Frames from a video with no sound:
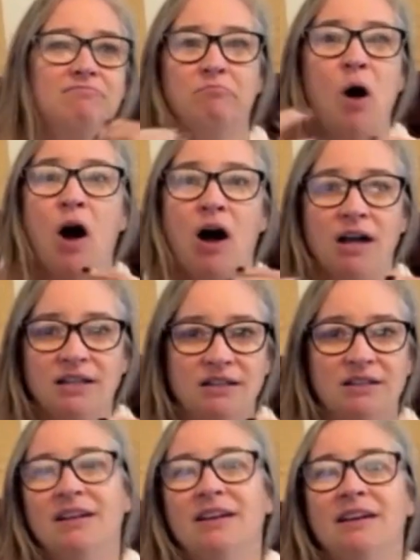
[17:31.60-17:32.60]
pot
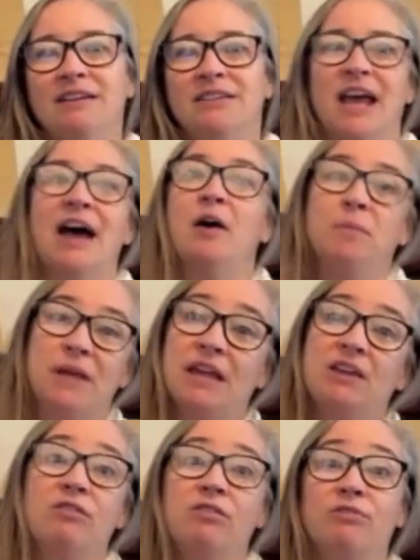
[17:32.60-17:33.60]
to help get
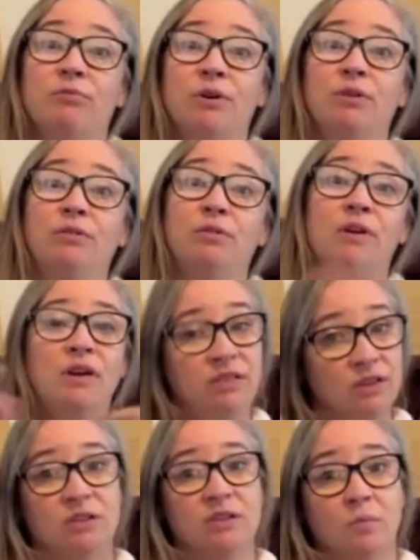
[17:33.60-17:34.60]
you through
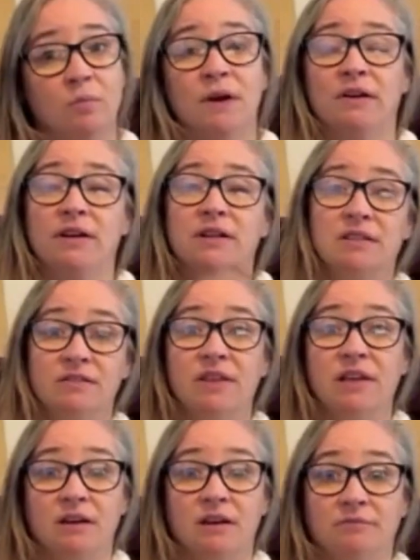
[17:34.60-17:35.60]
the slow periods of the
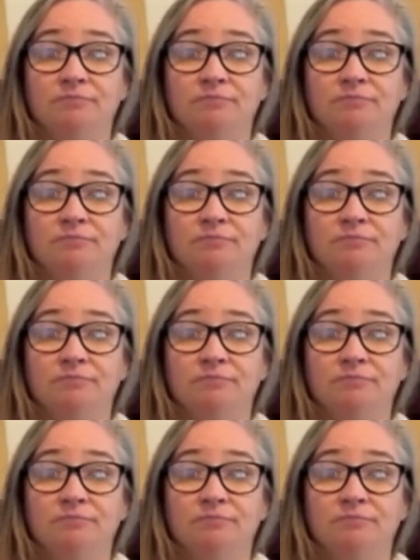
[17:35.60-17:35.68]
year.